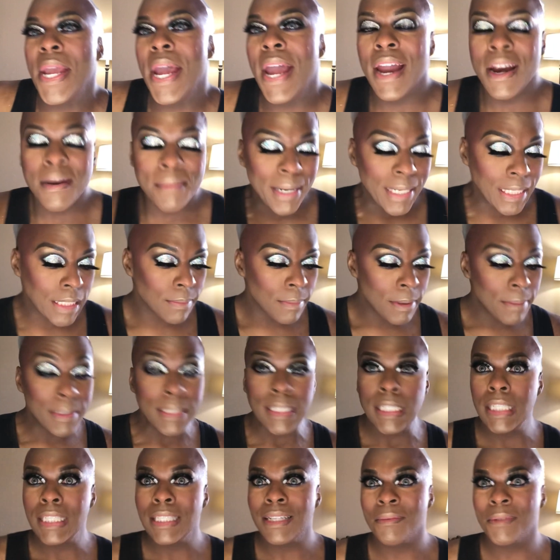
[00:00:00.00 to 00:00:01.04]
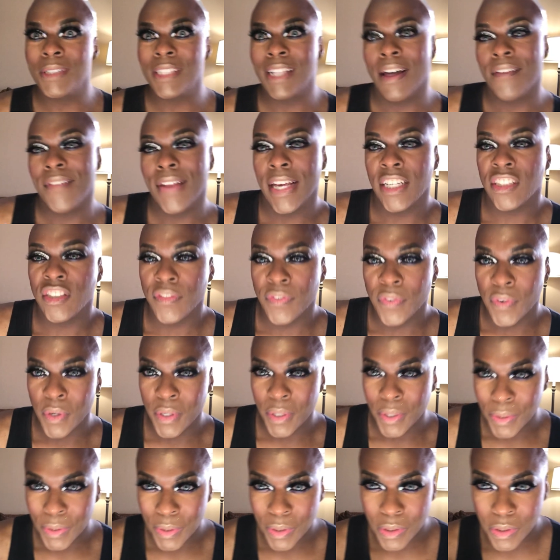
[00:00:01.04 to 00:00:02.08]
Hey everybody, it's me, Mystique. Summer's live action for
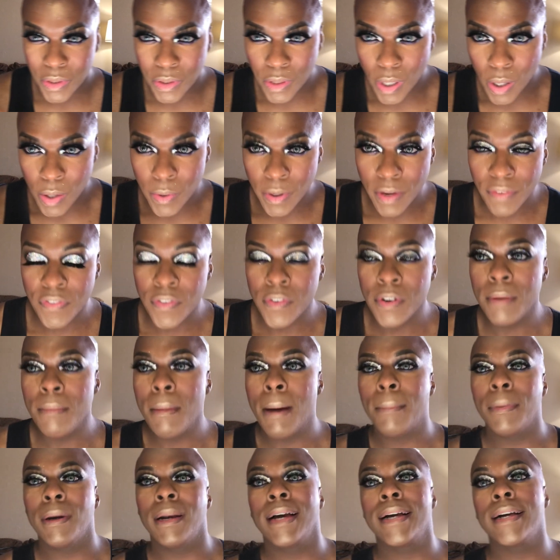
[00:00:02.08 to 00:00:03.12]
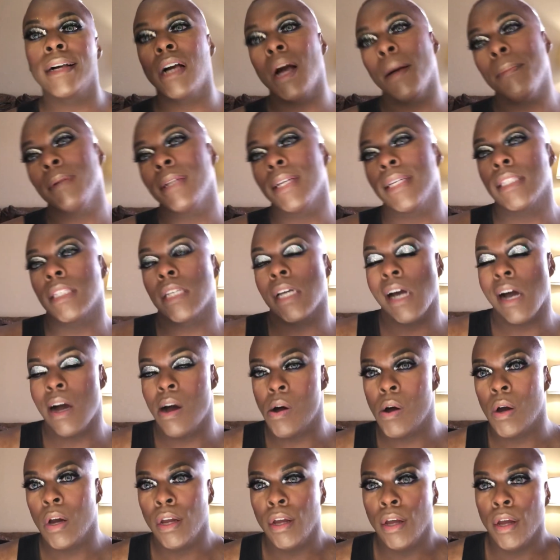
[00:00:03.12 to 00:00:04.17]
you. So if you remember, like a couple days
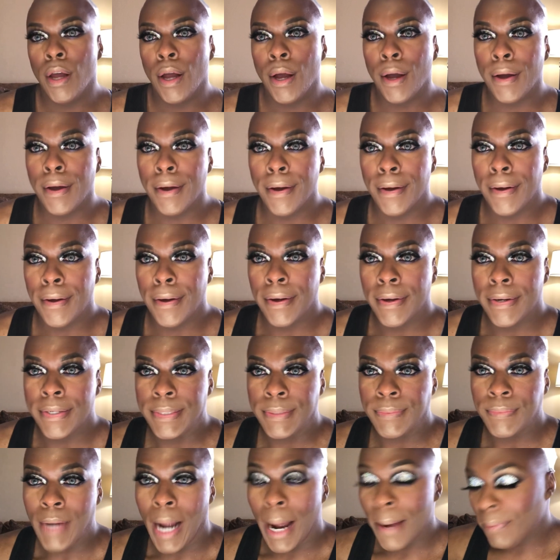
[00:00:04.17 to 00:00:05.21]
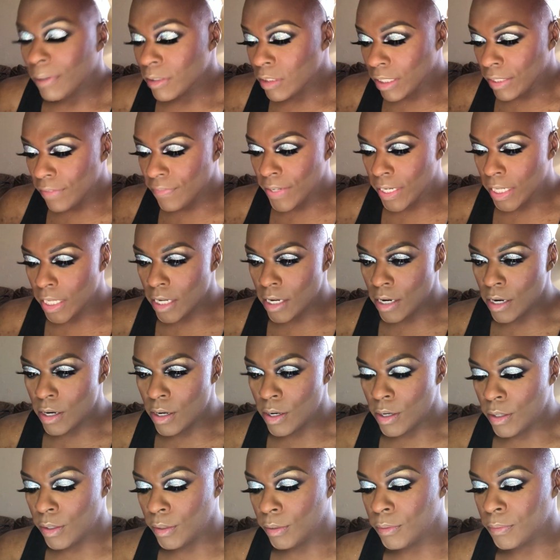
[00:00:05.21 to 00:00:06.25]
ago, I posted a
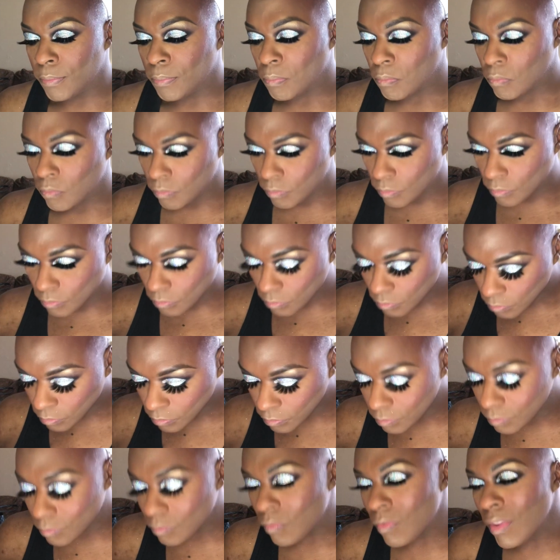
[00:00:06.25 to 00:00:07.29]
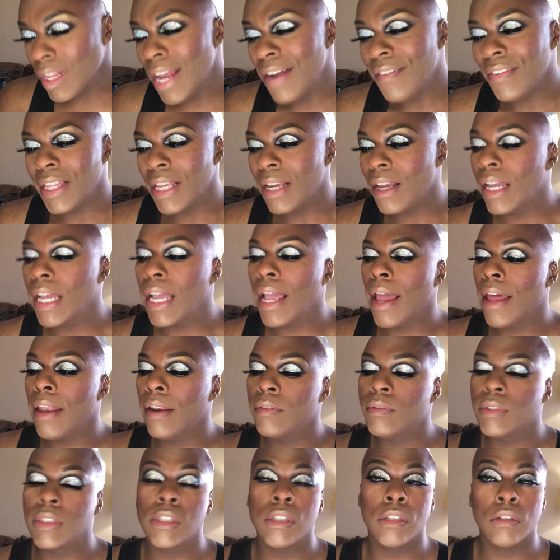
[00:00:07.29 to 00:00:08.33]
video, everything, and it
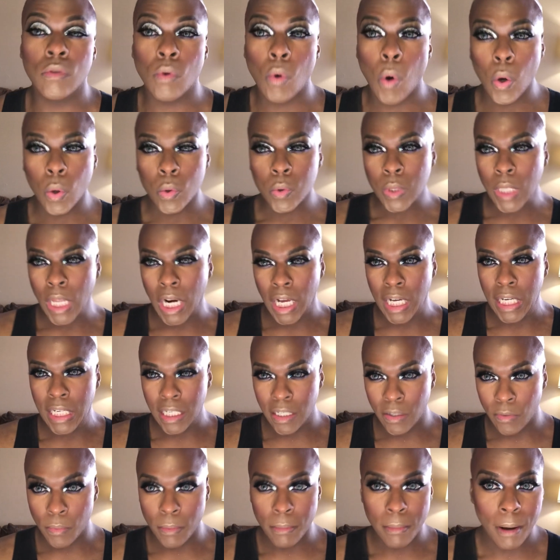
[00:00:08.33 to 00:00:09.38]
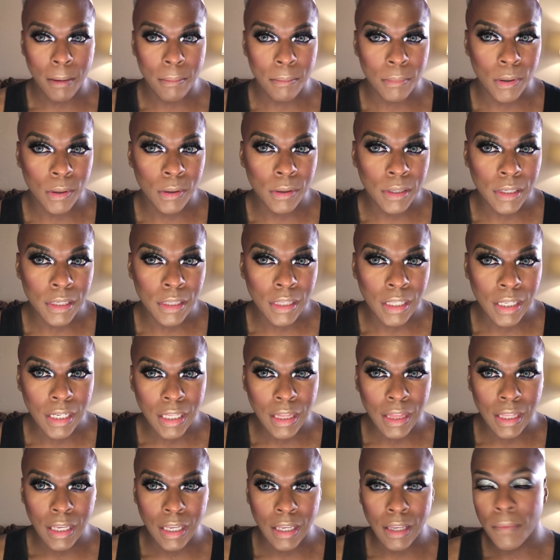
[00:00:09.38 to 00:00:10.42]
was this quote that I couldn't remember or anything like
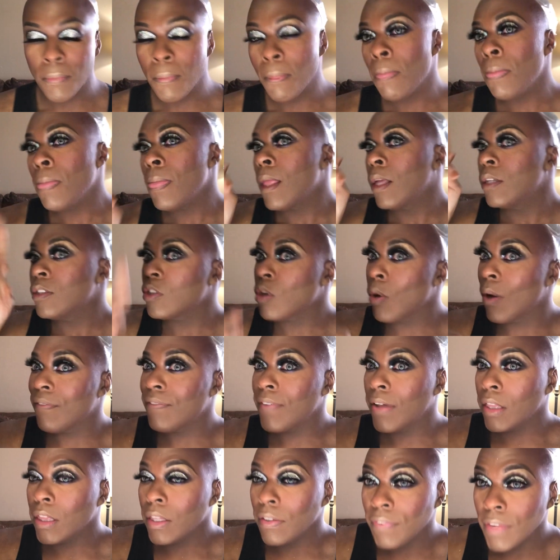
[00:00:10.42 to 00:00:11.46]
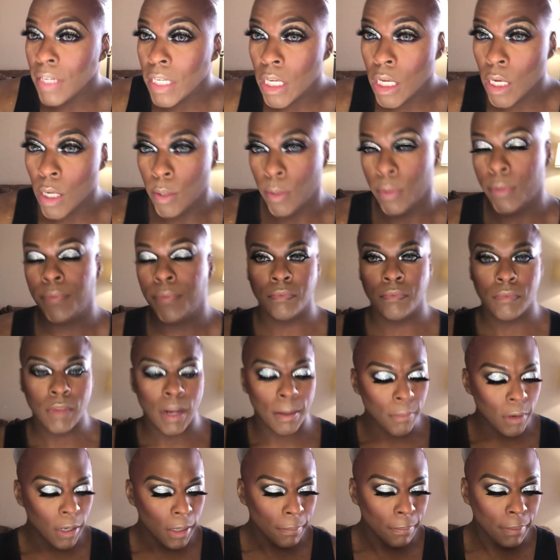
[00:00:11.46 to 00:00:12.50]
that. So I found the video.
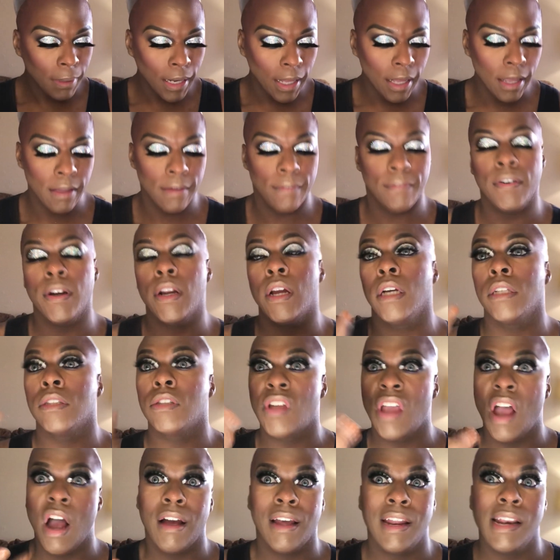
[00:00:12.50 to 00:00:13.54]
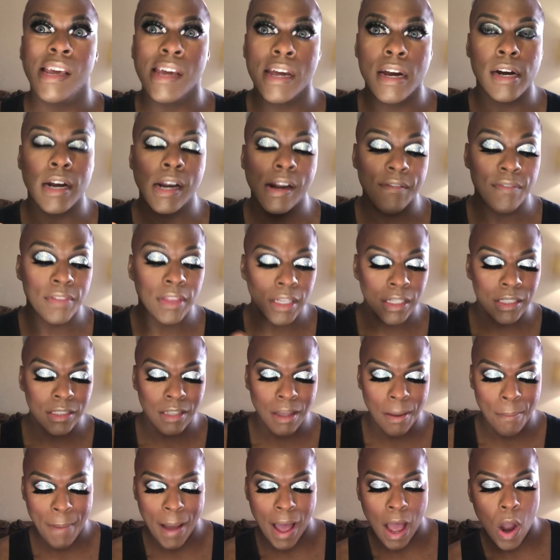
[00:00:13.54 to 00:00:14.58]
I'm gonna play it for y'all so y'all can hear it and everything. It's
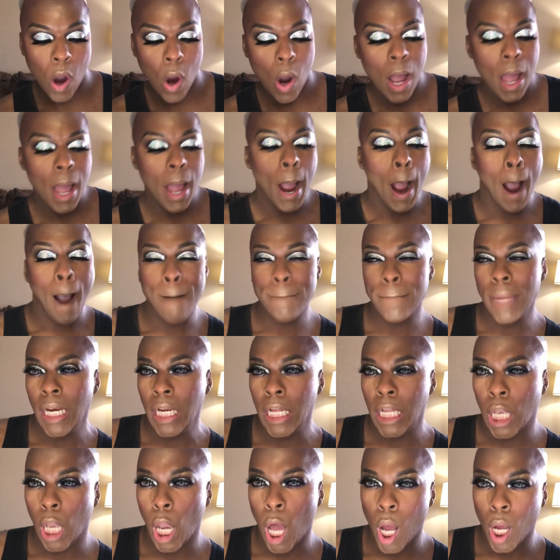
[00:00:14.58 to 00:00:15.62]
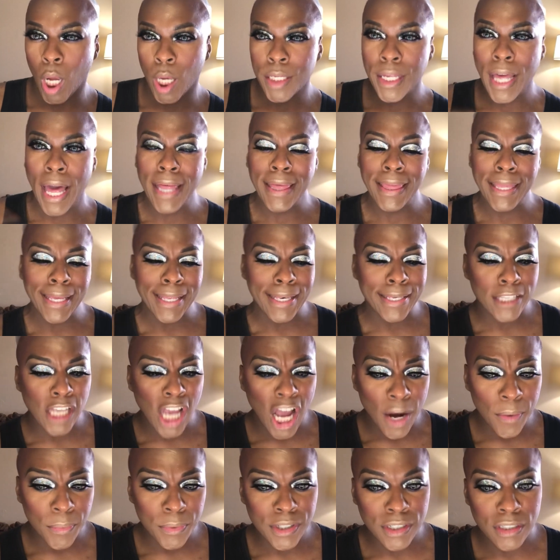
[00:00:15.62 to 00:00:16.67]
about a minute long, and then
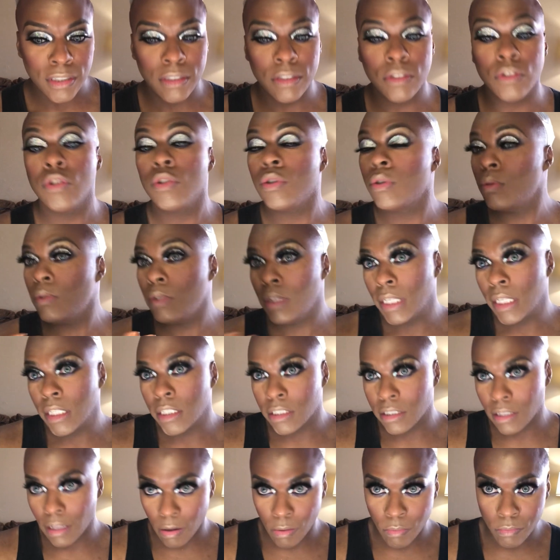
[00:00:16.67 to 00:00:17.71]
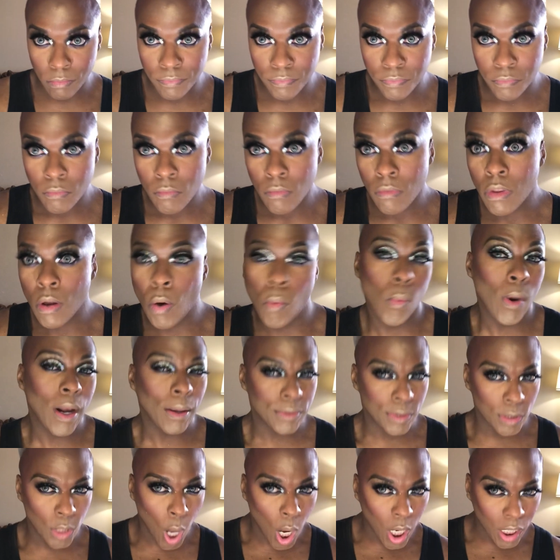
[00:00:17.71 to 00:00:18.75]
y'all will truly understand what I
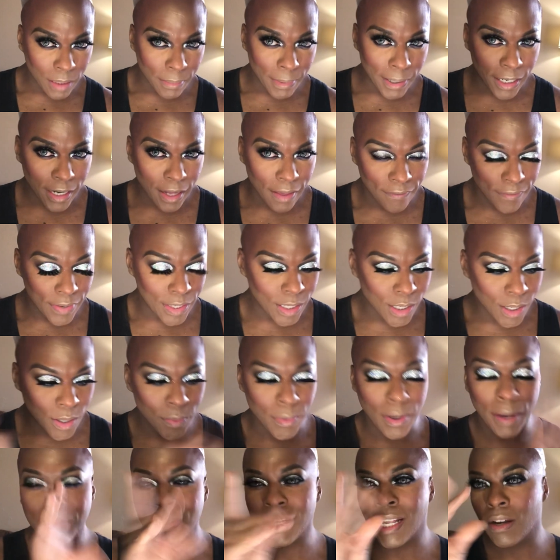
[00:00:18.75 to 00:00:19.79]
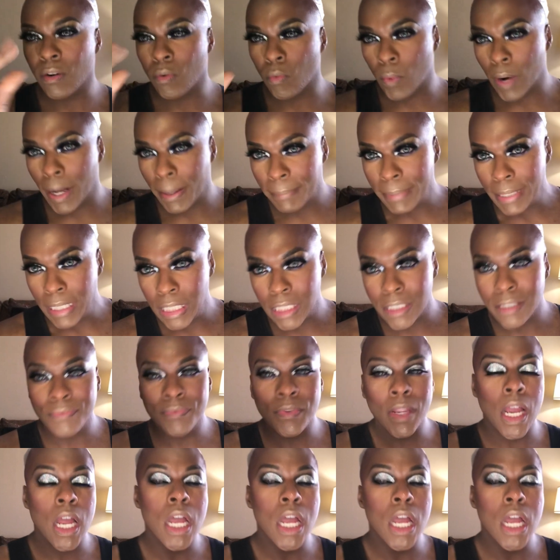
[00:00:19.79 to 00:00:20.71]
was talking about in that video when I was like rambling.